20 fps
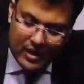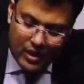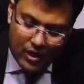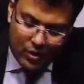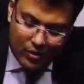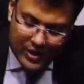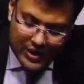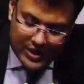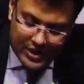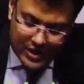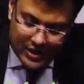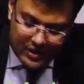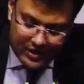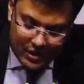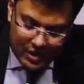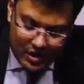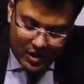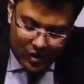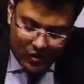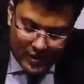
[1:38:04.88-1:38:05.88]
Question,
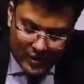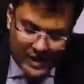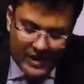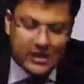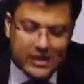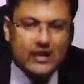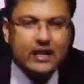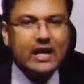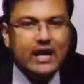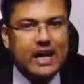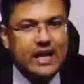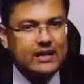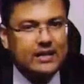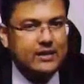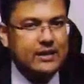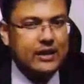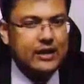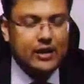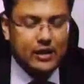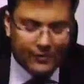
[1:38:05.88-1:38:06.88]
what is the
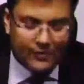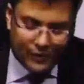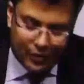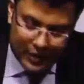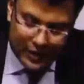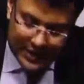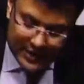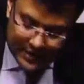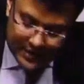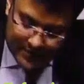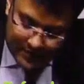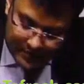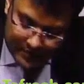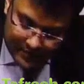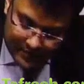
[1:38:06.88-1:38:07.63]
NSAID of choice?